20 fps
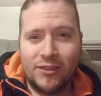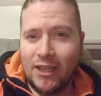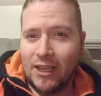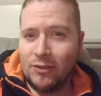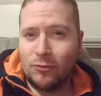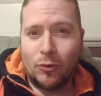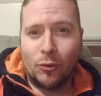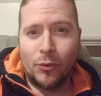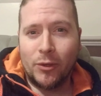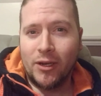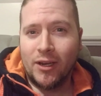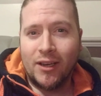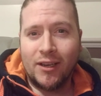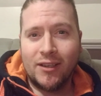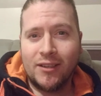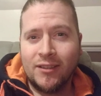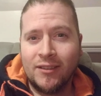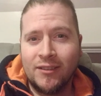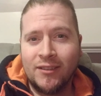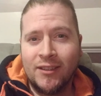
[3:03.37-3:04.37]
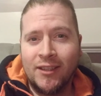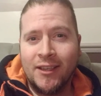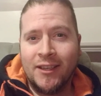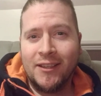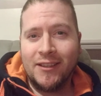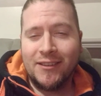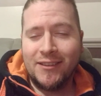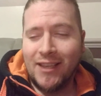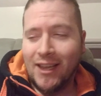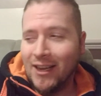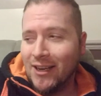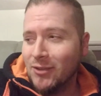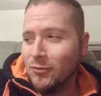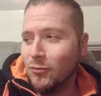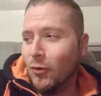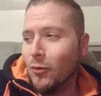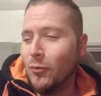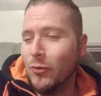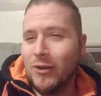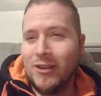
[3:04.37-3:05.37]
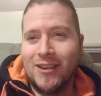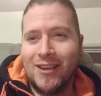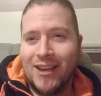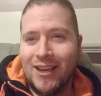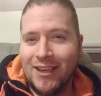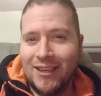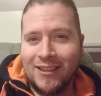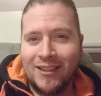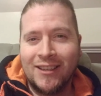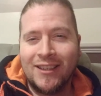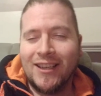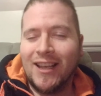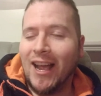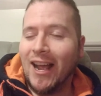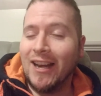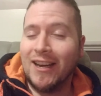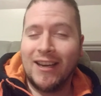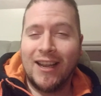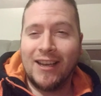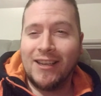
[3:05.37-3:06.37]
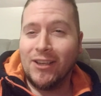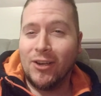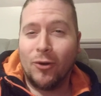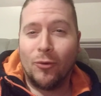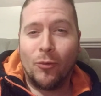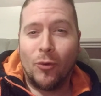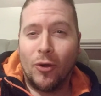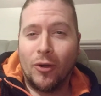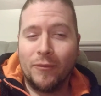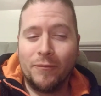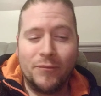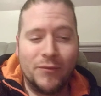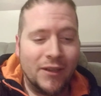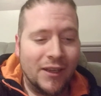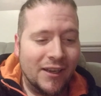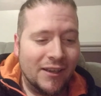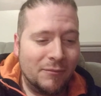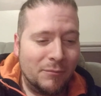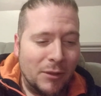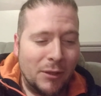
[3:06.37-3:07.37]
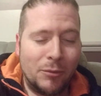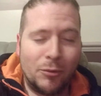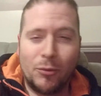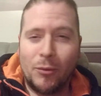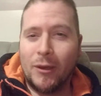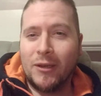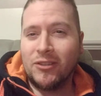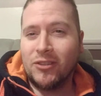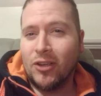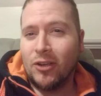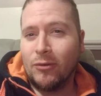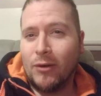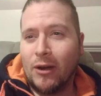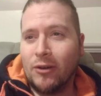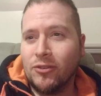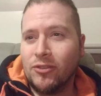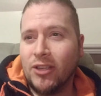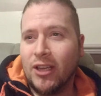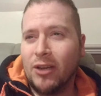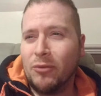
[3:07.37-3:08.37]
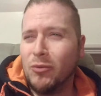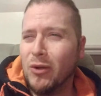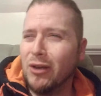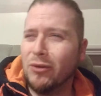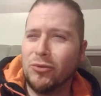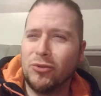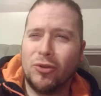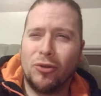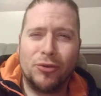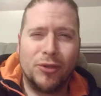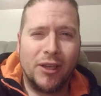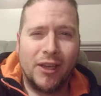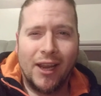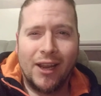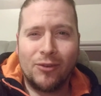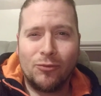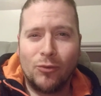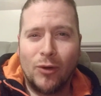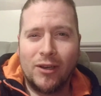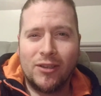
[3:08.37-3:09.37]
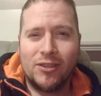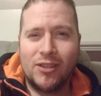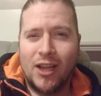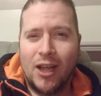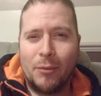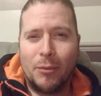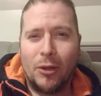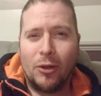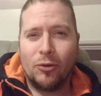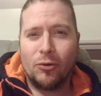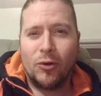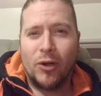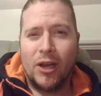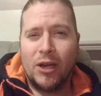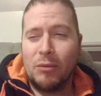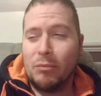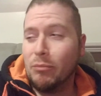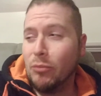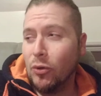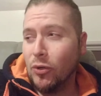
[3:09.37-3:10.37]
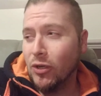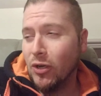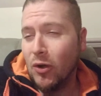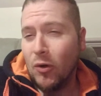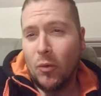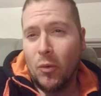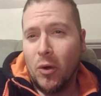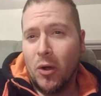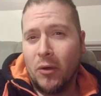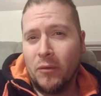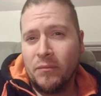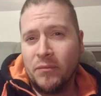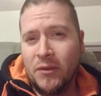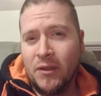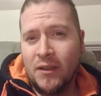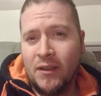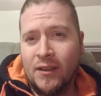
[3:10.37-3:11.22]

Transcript: That's what we need. That is what we need. And you know what? People may turn around and say, well, it was only against Red Star Belgrade, but you know what?